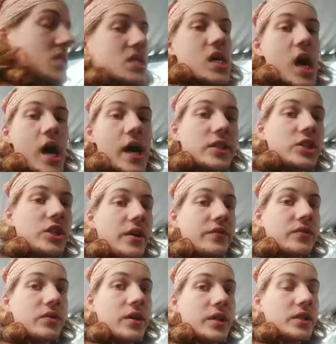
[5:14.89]
I actually
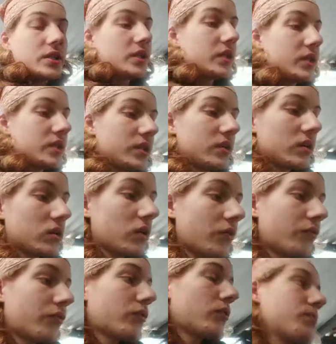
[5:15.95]
have an idea that I
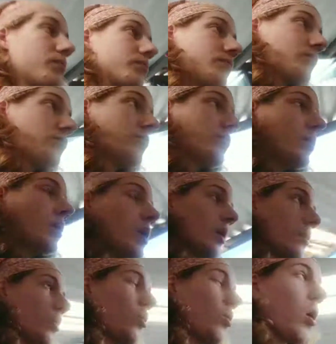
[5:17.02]
got from
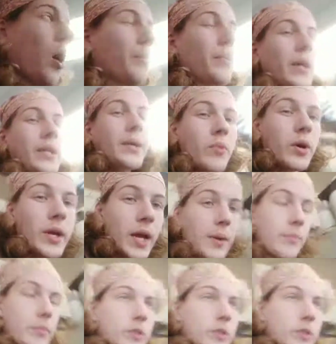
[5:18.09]
who I'm lending my camera